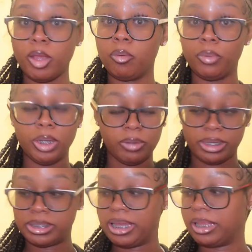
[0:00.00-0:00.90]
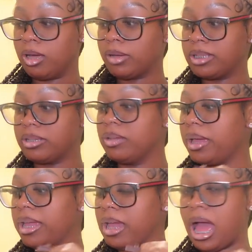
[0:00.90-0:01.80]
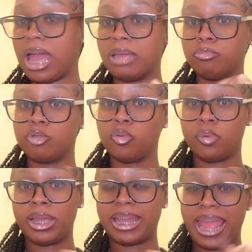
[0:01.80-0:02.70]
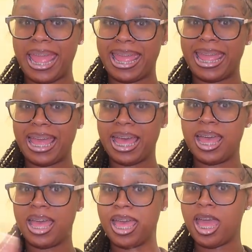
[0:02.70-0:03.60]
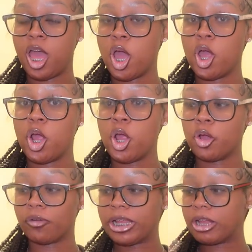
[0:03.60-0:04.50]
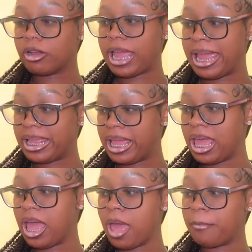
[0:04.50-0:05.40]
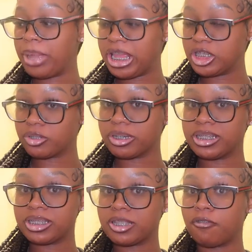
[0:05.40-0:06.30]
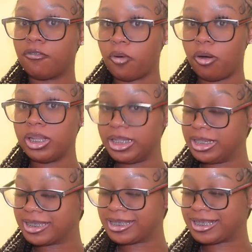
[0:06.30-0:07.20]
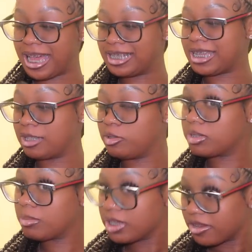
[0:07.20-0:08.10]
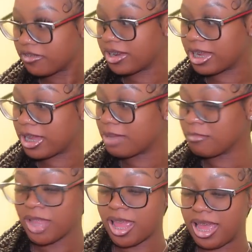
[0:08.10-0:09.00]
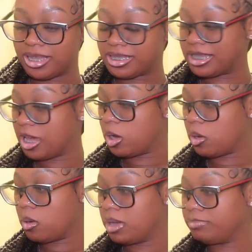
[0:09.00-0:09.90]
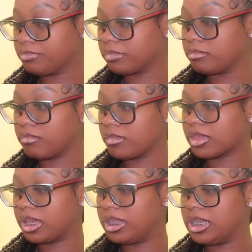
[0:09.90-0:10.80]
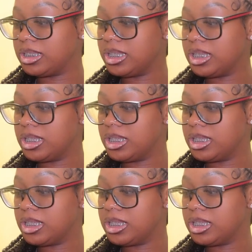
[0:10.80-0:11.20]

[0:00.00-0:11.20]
we gonna get it together. Okay, so anyway, I am doing a recreating Pinterest fall looks. I decided to do something different. So, this